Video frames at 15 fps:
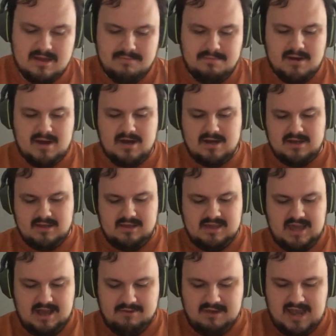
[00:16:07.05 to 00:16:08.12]
But
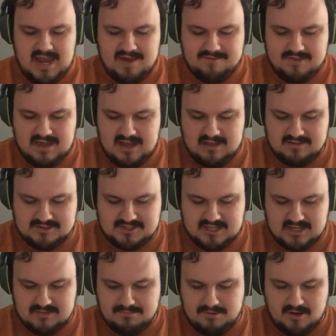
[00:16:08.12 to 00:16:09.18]
yeah, we have that on the
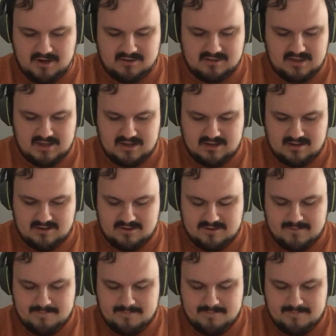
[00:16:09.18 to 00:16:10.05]
second part there.